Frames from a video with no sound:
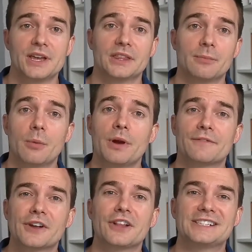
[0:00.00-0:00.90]
The moment of
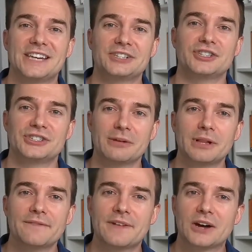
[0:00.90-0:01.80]
realization is
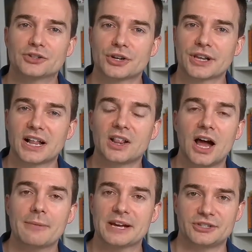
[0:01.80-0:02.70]
typically found during the
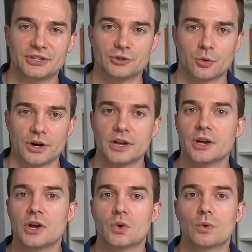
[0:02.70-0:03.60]
climax of the story
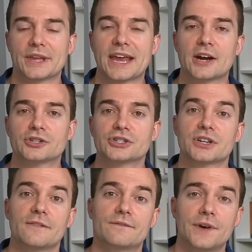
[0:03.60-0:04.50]
when the character is
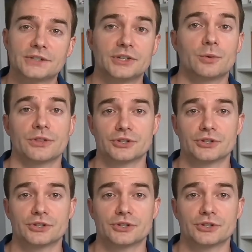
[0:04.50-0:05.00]
confronted with the